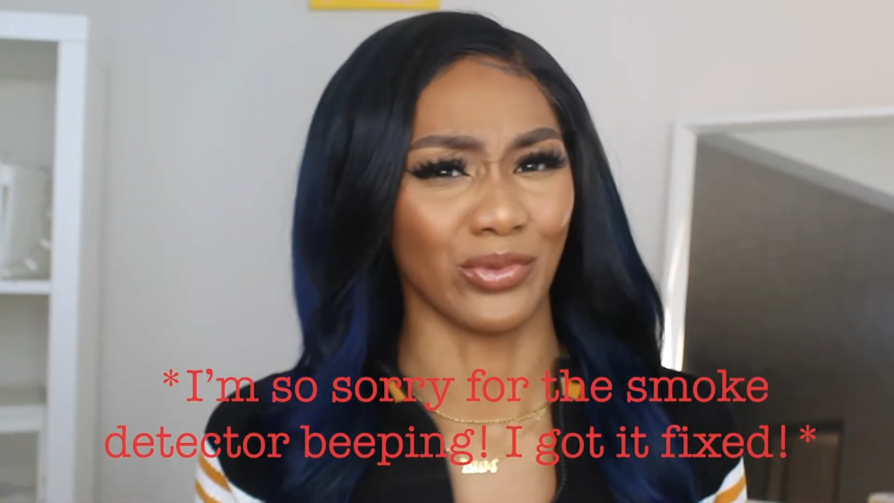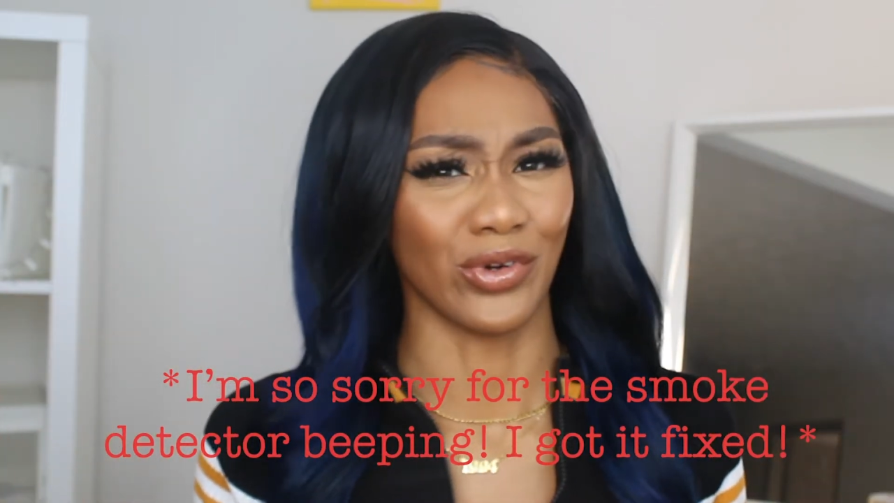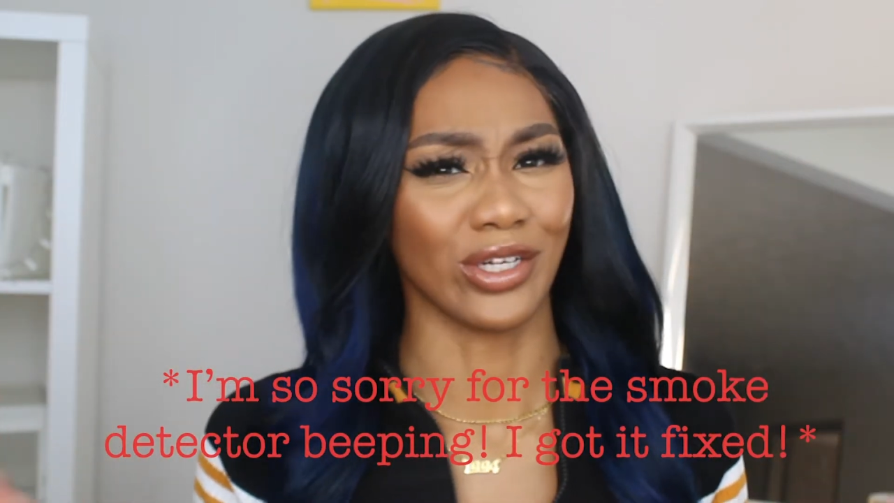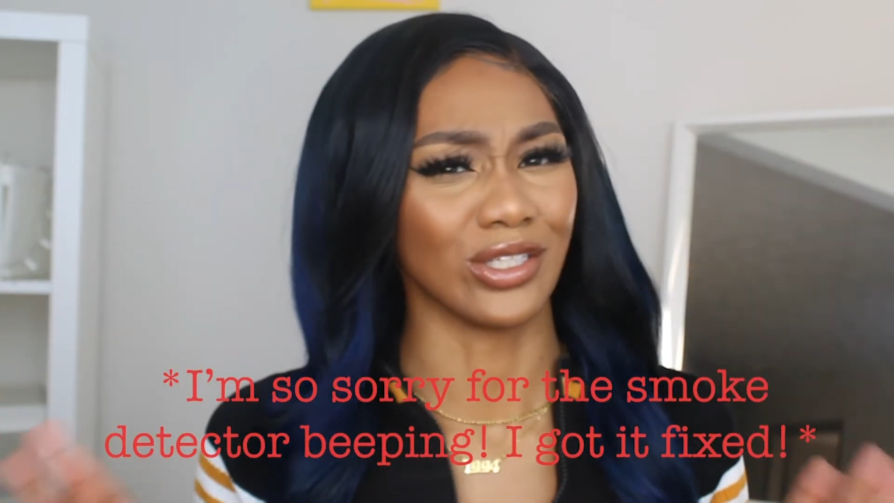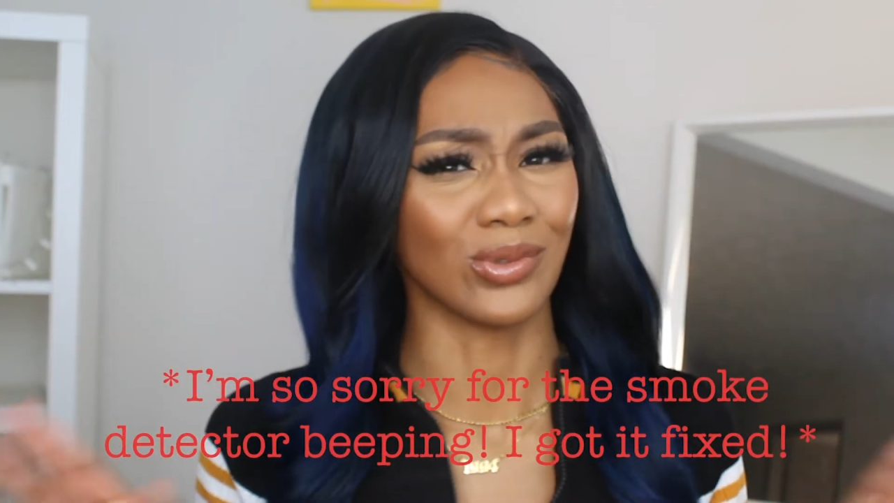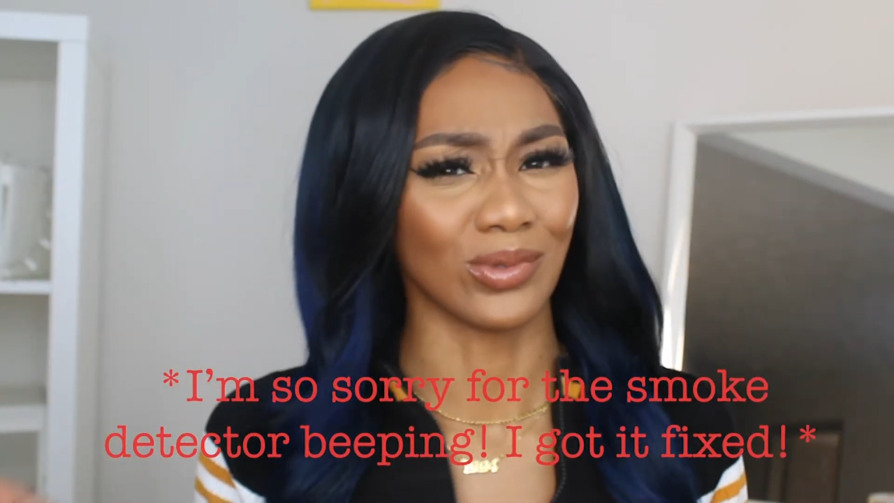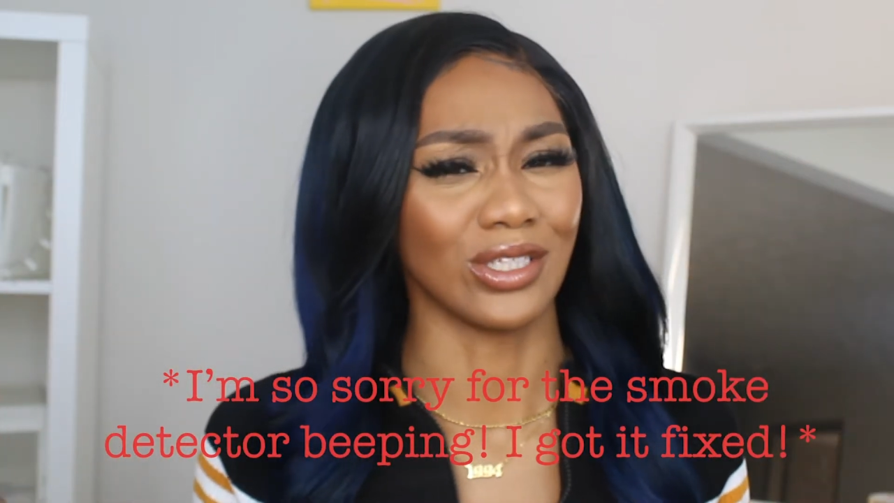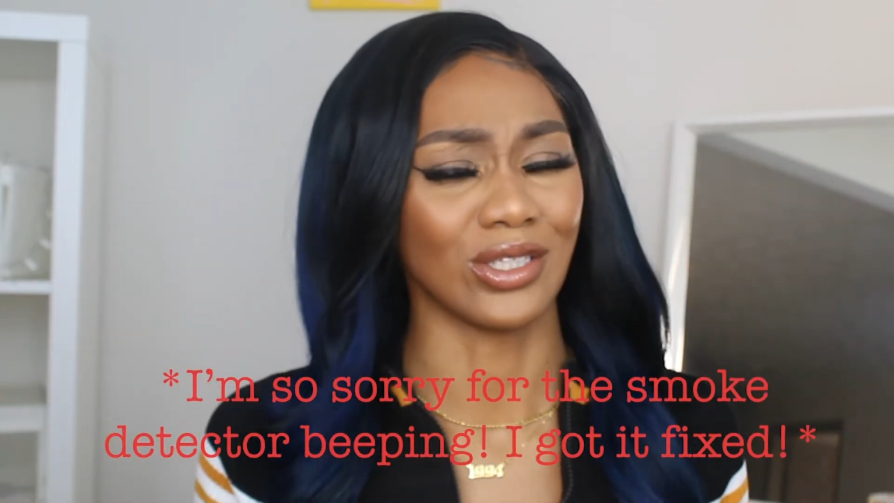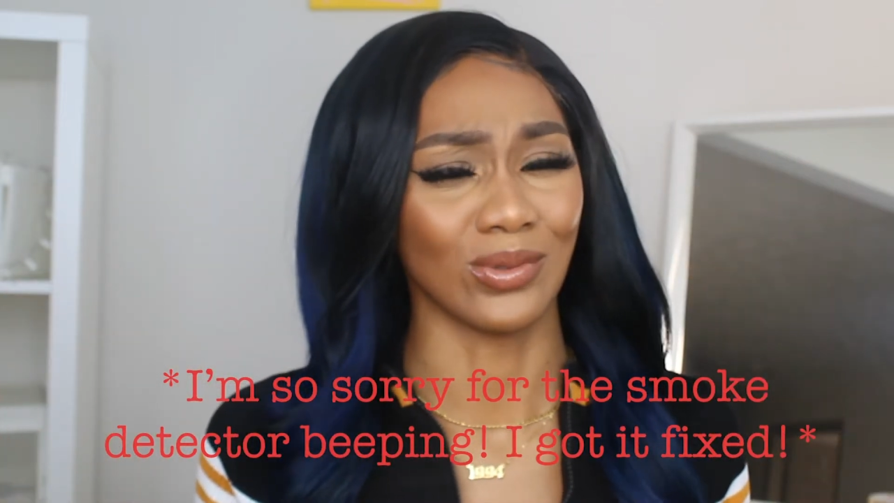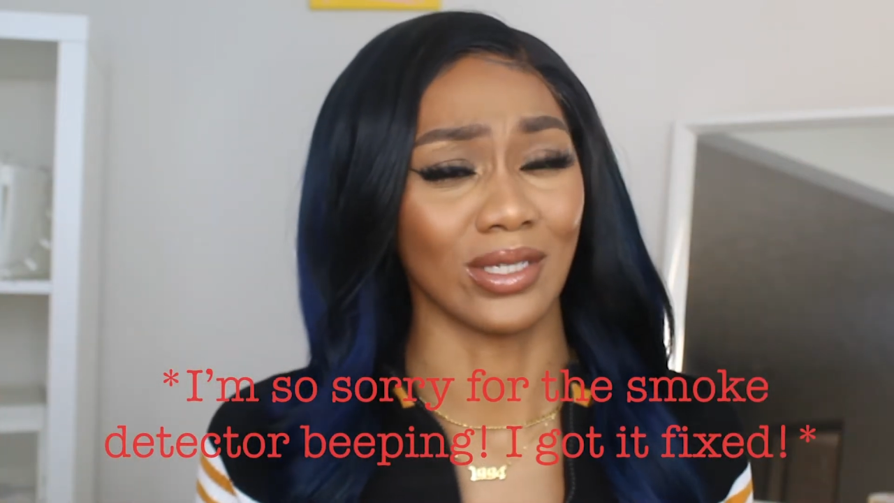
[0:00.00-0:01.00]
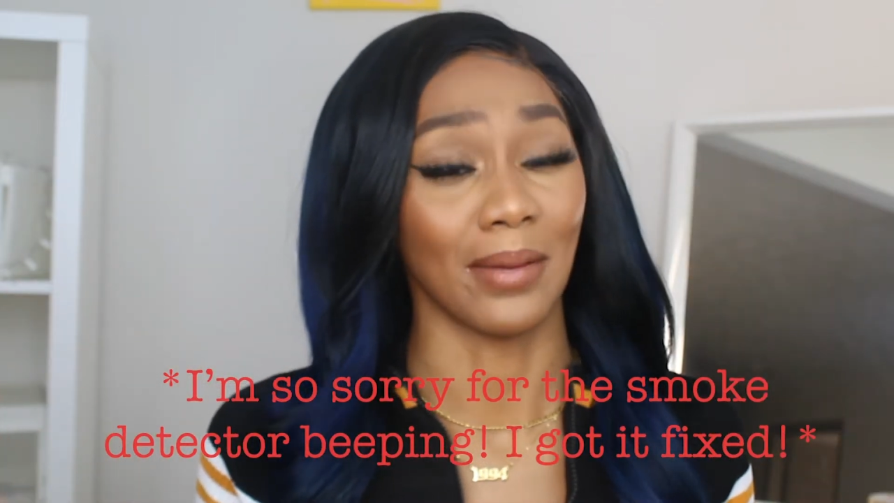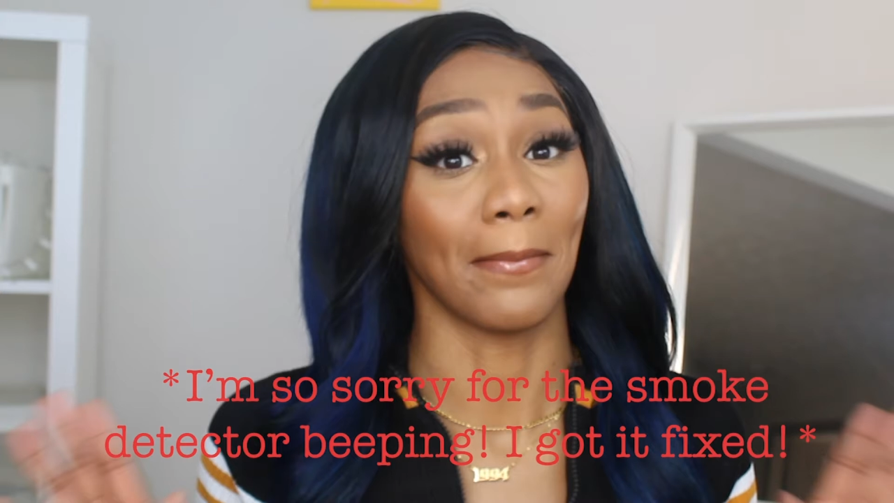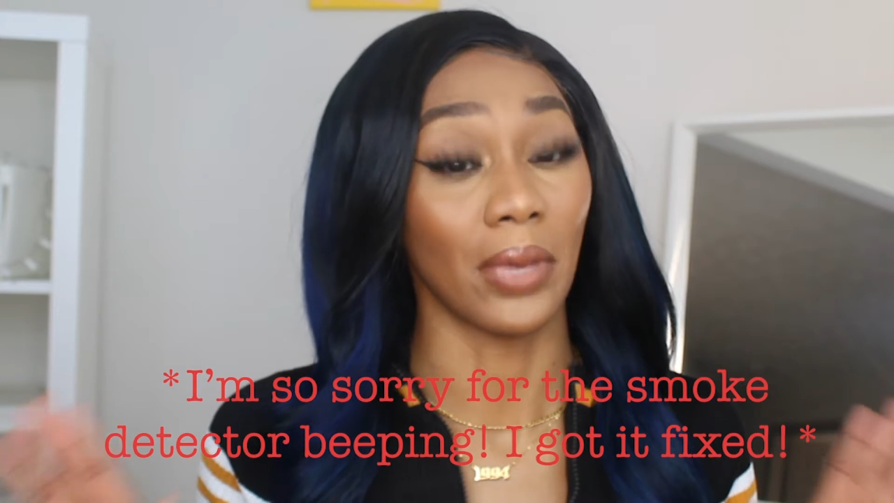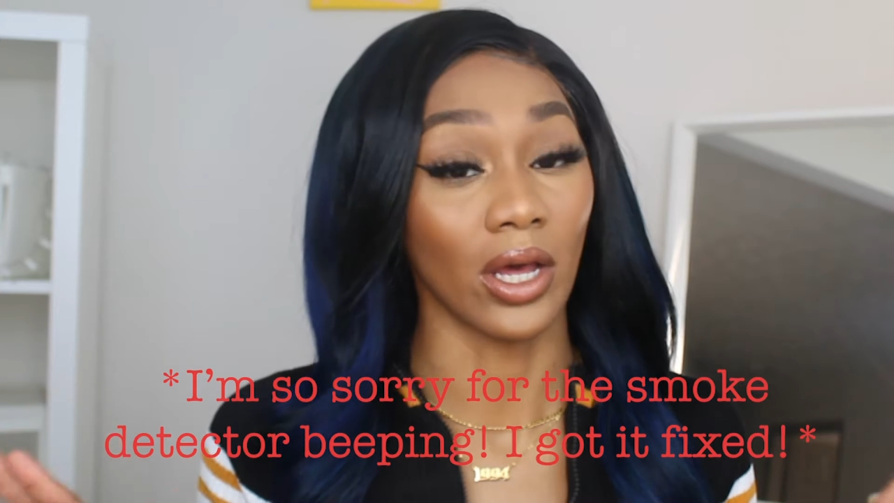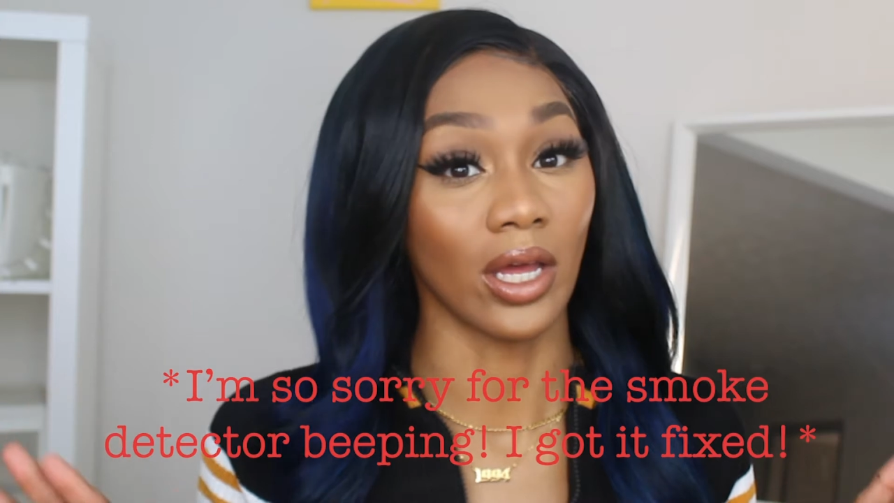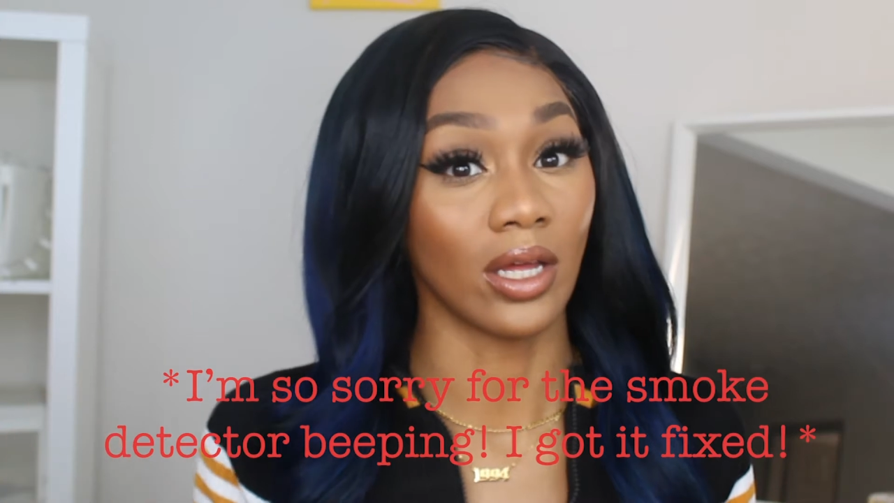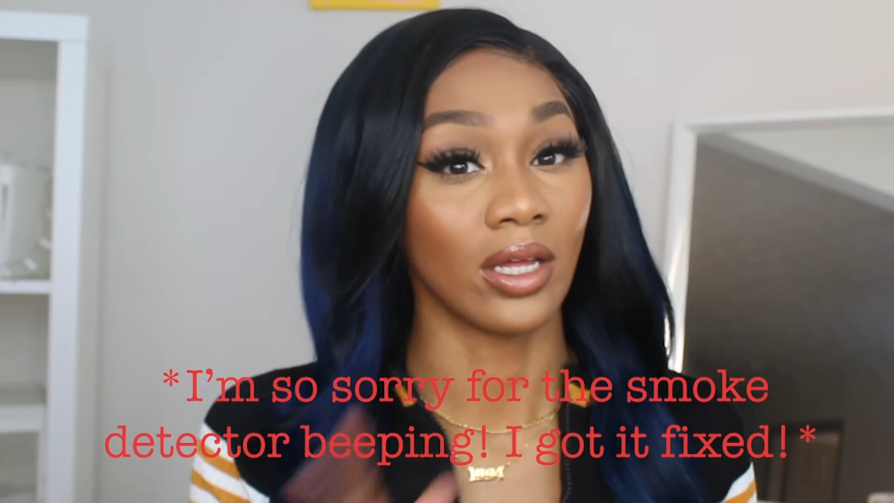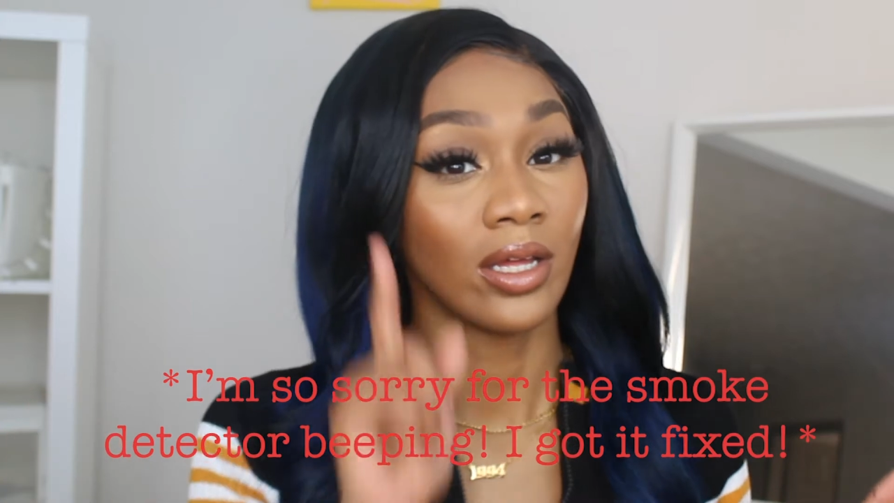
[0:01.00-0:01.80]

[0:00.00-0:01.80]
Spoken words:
more in 2020, but